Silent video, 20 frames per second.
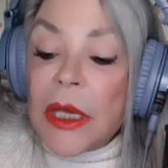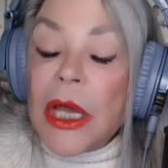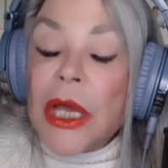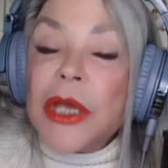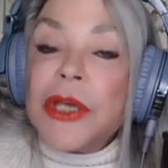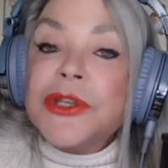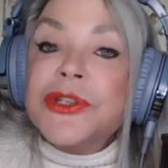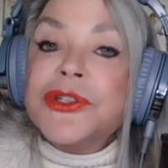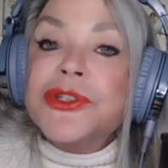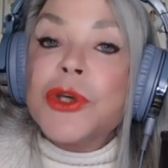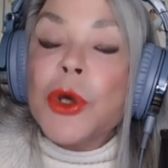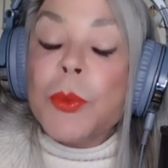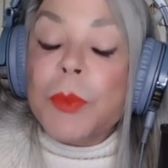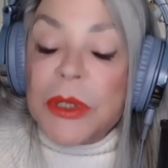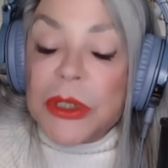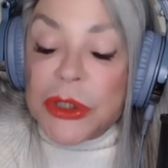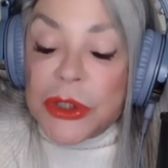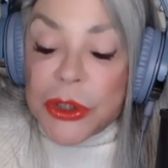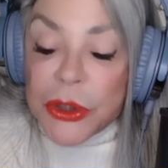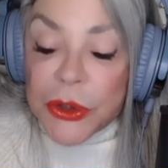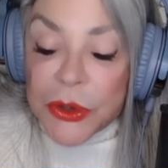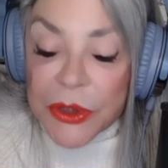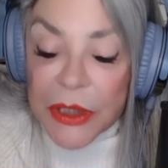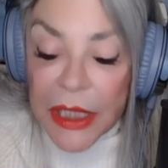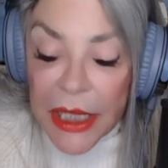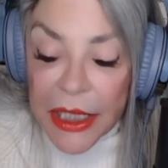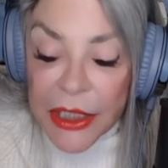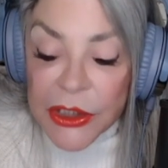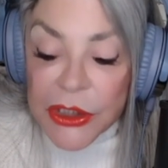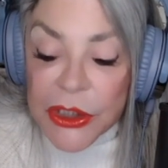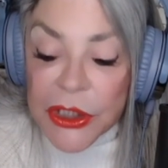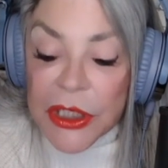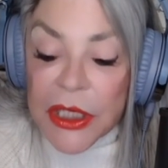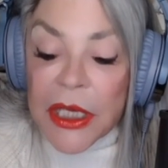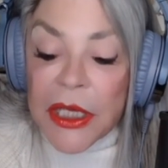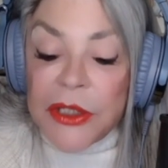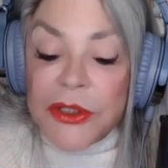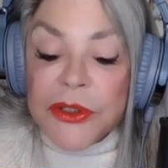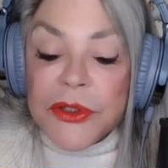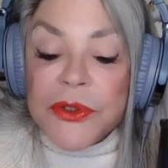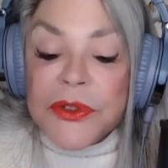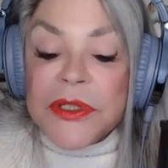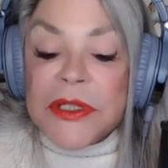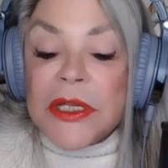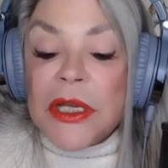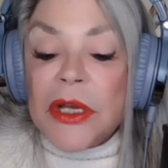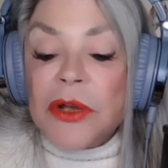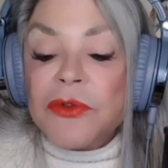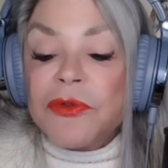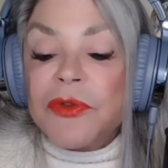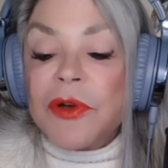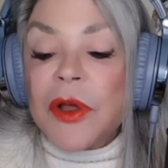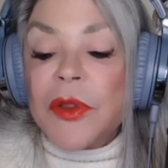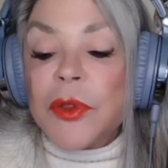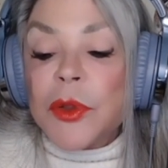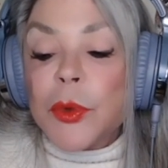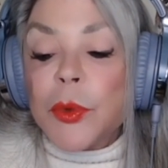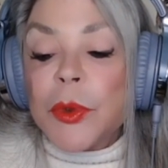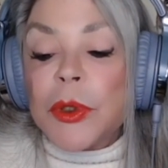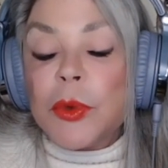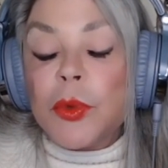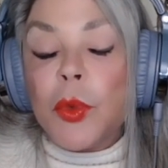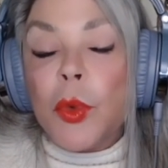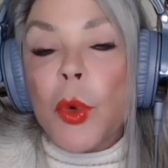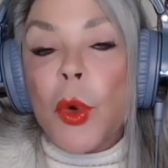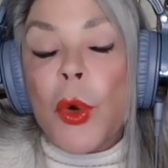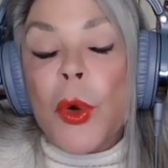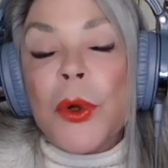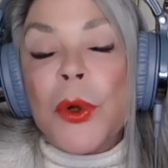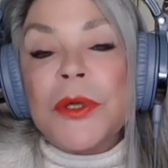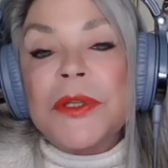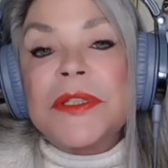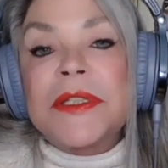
So be sure to educate yourself on the rewards